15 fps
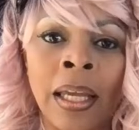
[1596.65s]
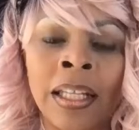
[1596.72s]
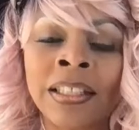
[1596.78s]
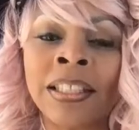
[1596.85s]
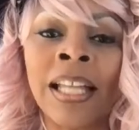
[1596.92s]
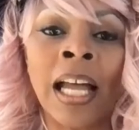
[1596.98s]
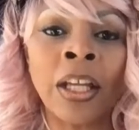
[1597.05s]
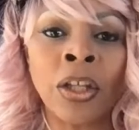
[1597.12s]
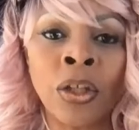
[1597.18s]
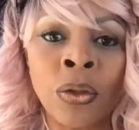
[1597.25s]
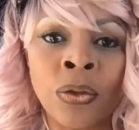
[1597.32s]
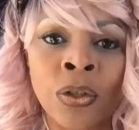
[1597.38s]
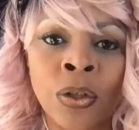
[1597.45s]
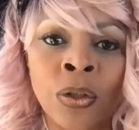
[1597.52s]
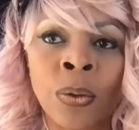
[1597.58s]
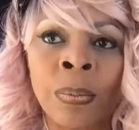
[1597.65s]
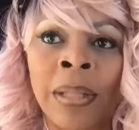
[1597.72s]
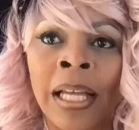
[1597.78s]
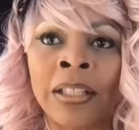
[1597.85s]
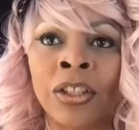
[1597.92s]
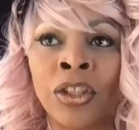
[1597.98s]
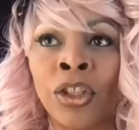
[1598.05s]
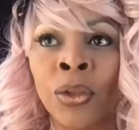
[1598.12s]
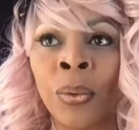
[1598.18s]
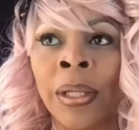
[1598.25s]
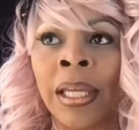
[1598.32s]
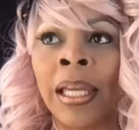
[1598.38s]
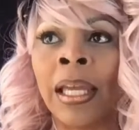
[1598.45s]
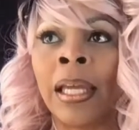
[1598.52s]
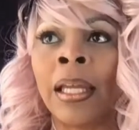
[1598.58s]
it's not YouTube that's
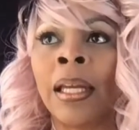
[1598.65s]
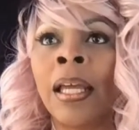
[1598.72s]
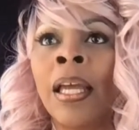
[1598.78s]
doing it.